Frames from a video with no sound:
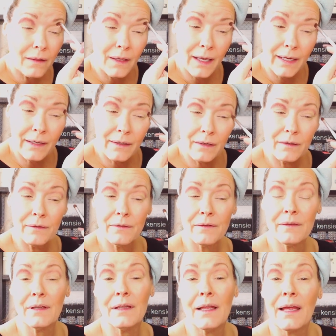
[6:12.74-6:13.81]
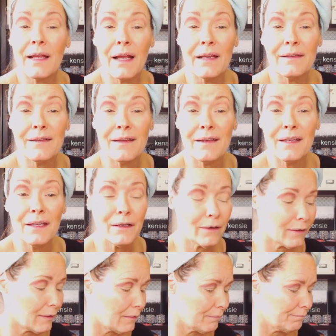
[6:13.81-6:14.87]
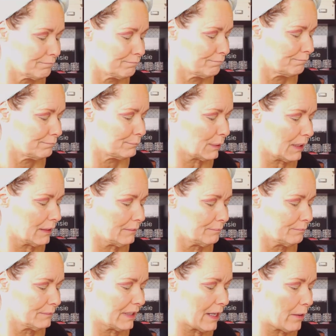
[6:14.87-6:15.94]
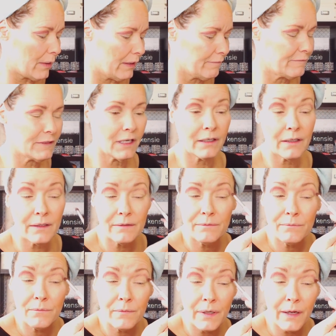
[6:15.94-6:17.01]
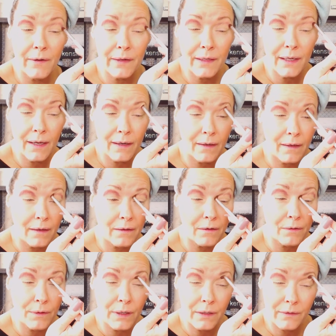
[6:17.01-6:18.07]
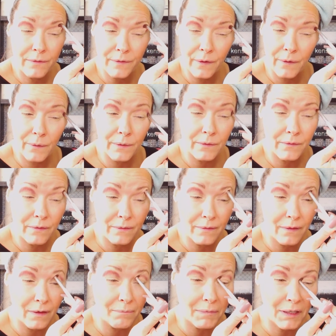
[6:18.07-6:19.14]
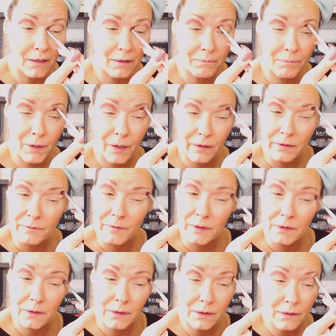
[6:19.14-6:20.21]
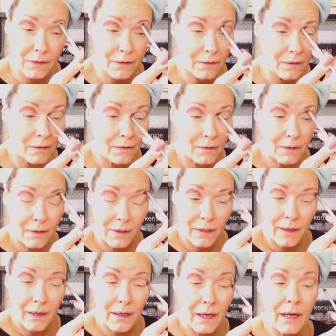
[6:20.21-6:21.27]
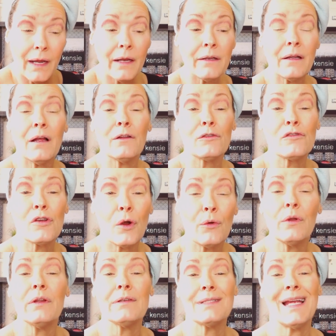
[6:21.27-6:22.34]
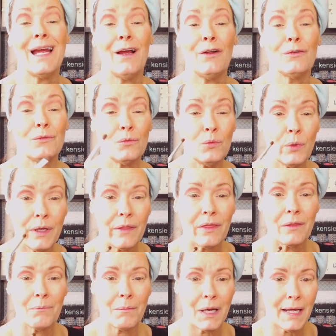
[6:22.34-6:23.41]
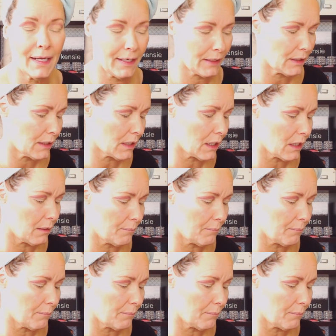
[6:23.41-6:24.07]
like, see, like I did here, but now I've done it. Now I can't undo it, so it's just going to become part of the look. And I'll tone it down with my